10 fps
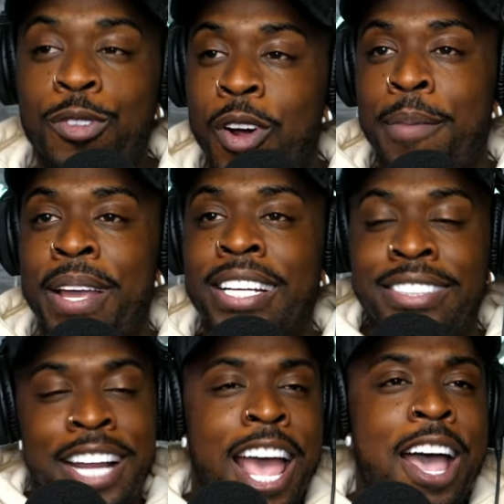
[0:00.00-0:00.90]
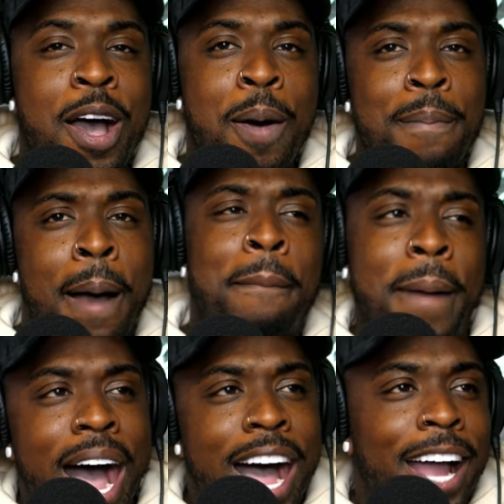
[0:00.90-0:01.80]
You know what I mean? Because now my
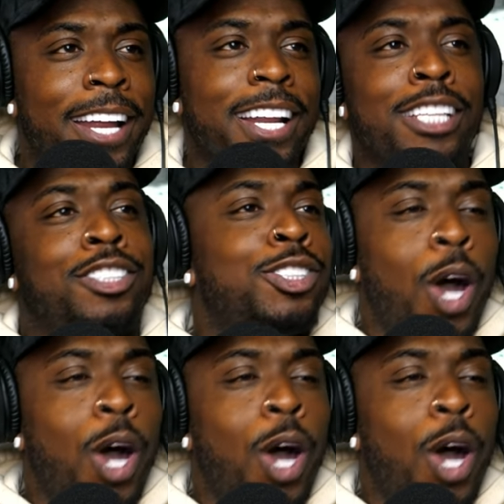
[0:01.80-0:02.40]
mind is